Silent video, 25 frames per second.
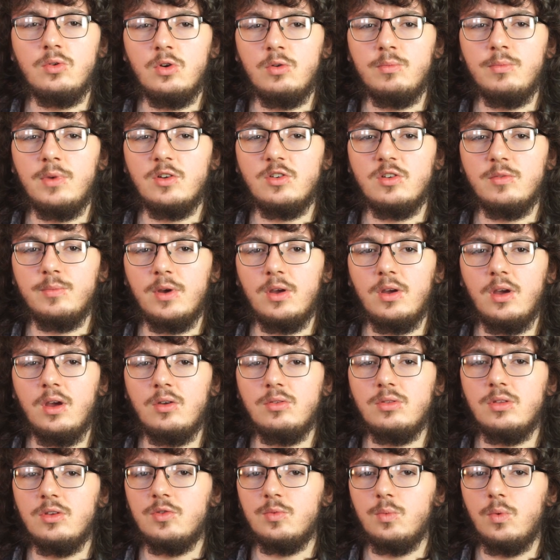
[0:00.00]
know much about
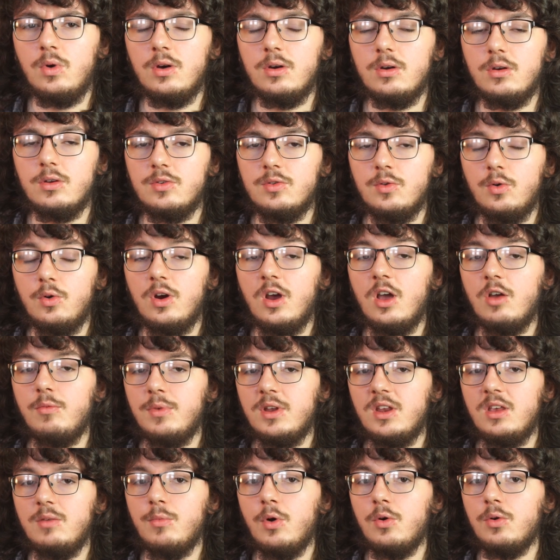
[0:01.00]
how this works or how
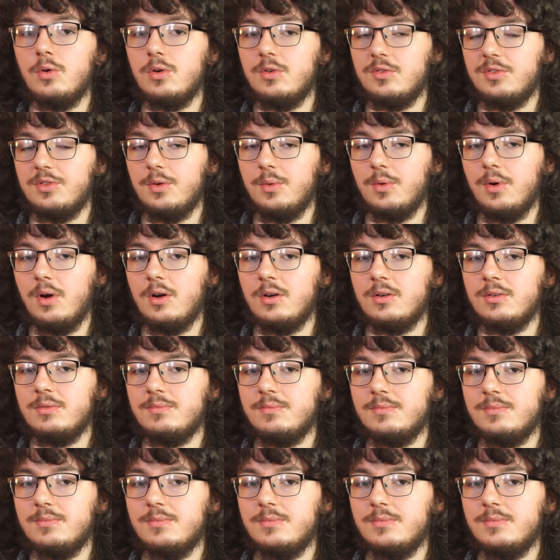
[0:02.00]
many motors there are.